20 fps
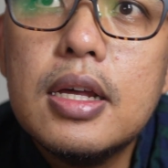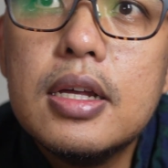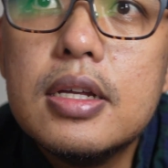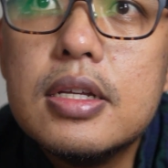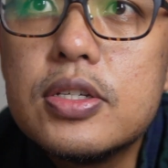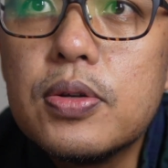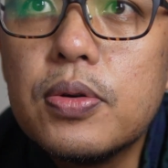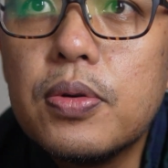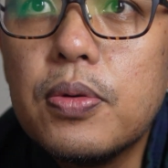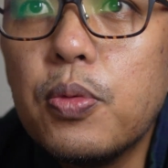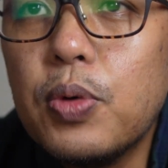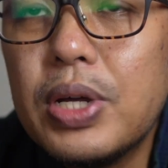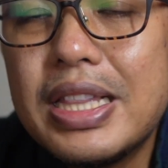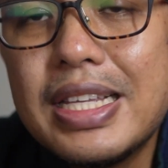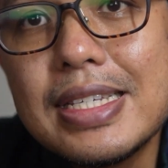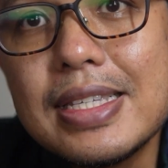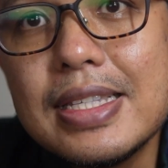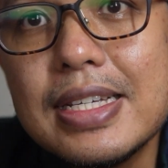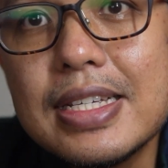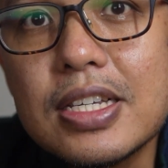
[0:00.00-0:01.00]
So, what
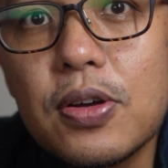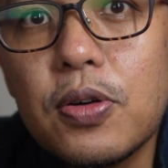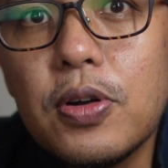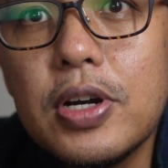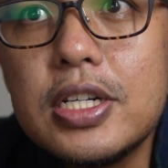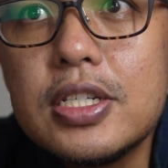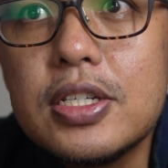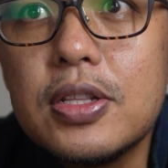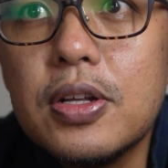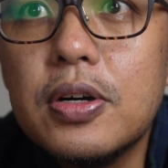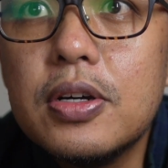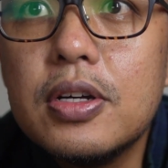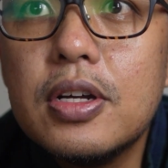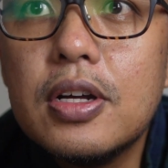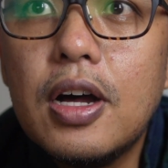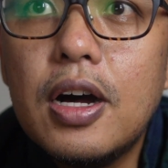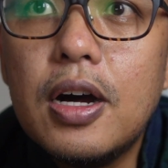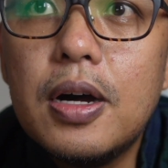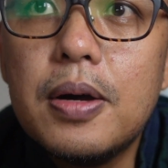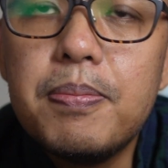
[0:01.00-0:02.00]
is this course?
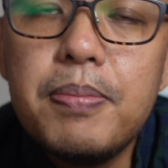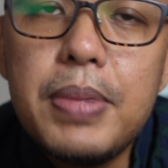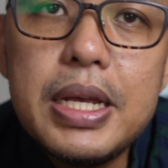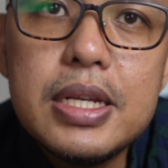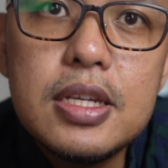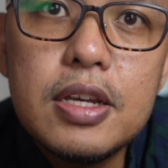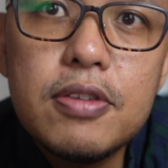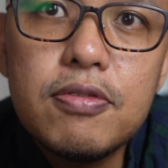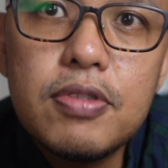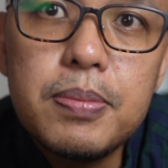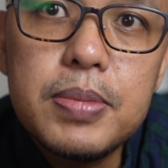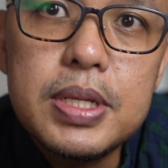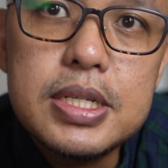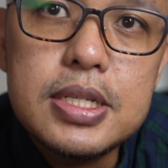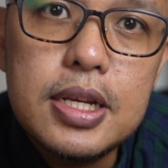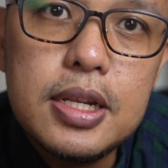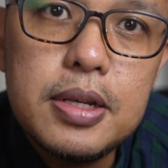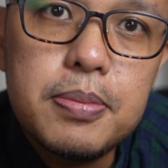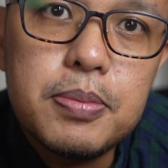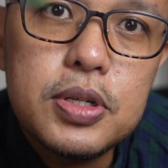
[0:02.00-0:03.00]
Basing from the
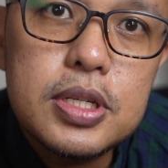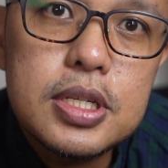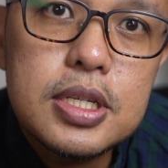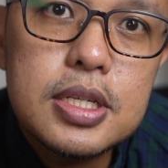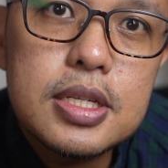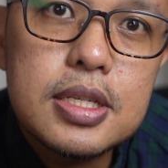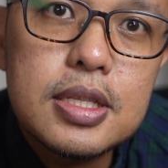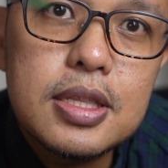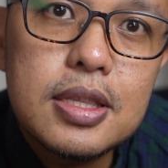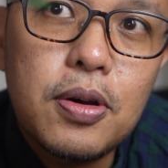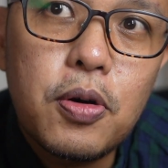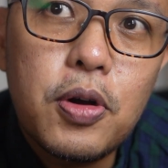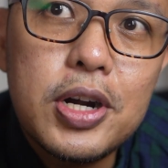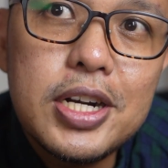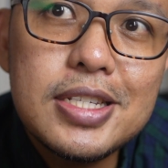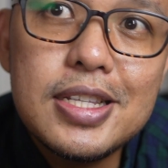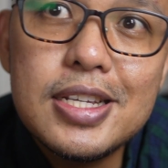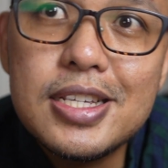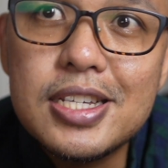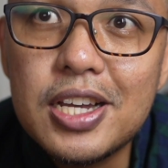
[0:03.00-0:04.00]
syllabus, the
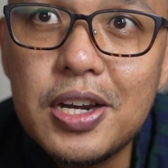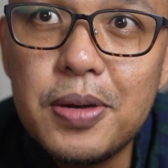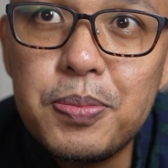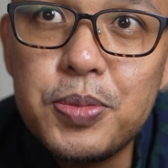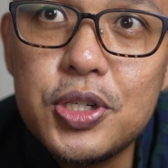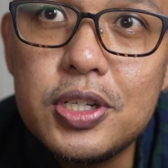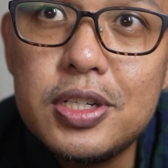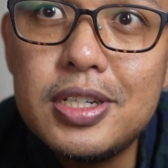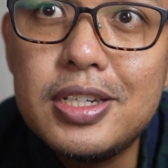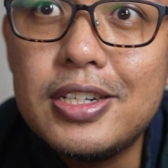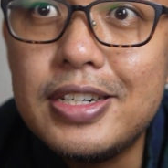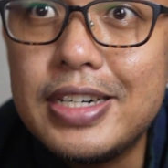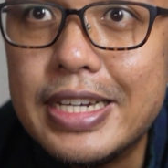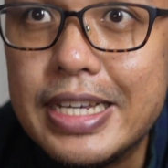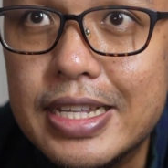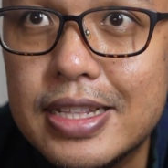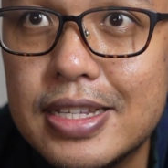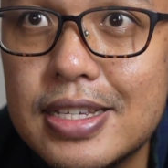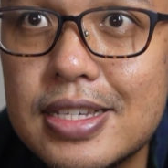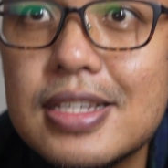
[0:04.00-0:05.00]
course description
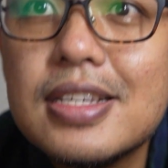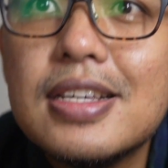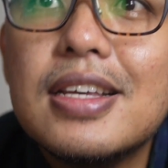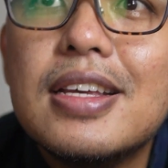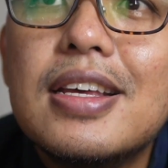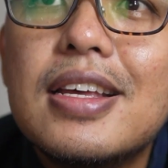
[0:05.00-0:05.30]
reads,